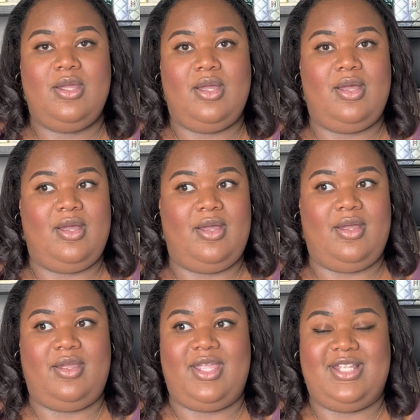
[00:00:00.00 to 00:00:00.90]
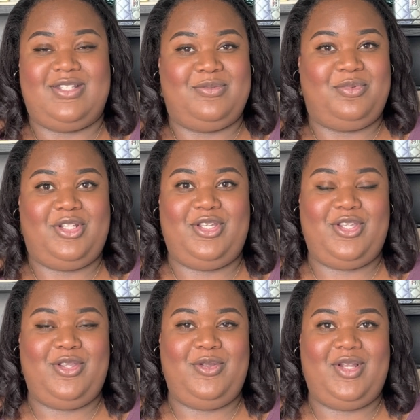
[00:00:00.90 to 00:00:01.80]
It's really
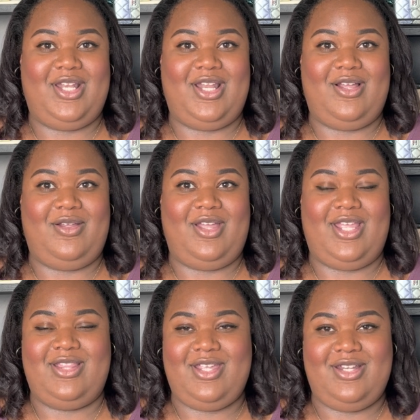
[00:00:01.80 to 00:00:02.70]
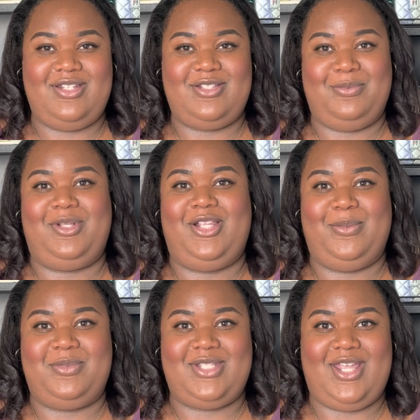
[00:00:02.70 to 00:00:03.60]
cute, and now I think I did some
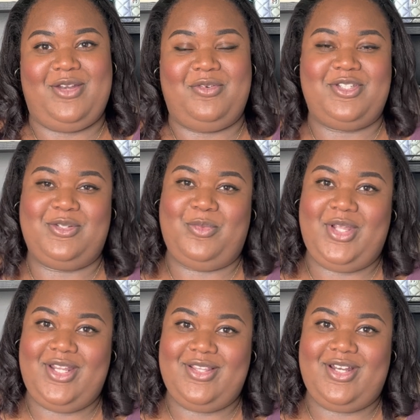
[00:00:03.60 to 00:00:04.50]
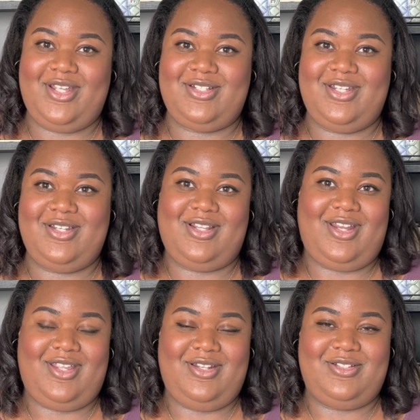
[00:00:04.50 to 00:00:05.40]
clips at a recent wedding that I attended that
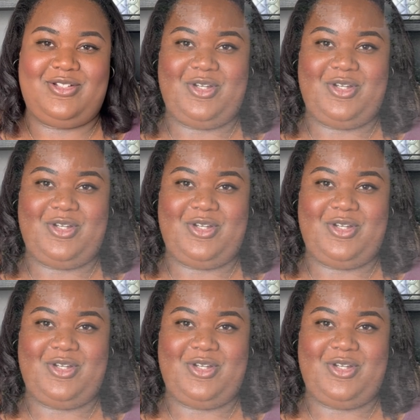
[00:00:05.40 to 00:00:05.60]
I can insert